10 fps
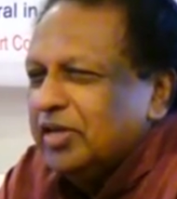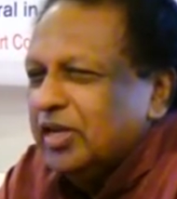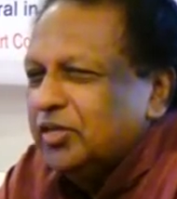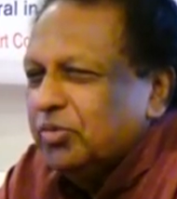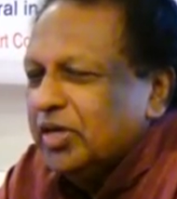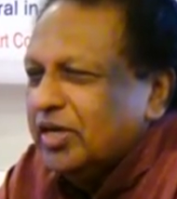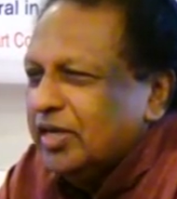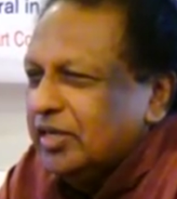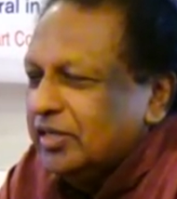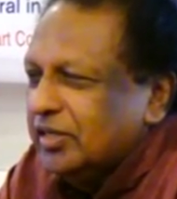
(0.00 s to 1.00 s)
and that's
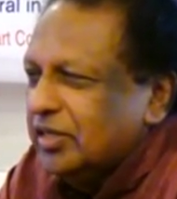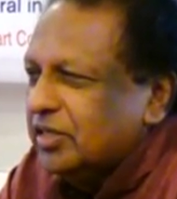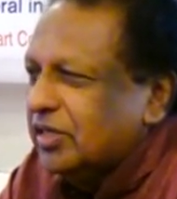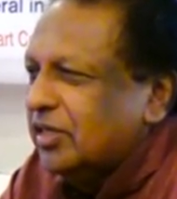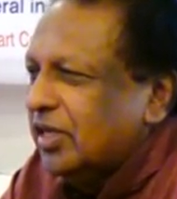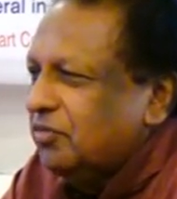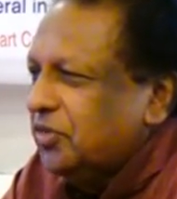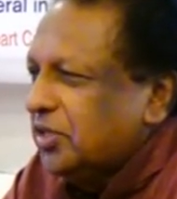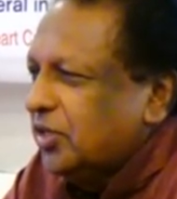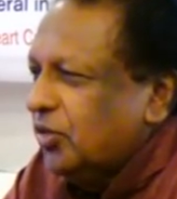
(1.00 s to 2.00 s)
why I suggested that we
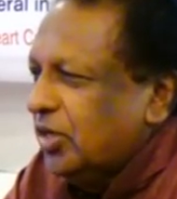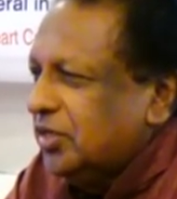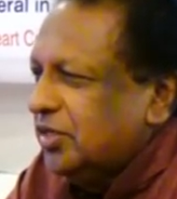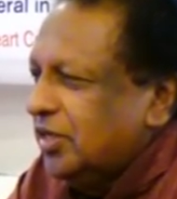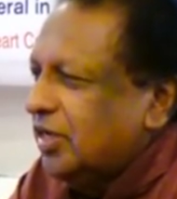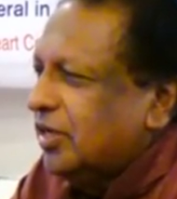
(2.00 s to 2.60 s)
circulate it here.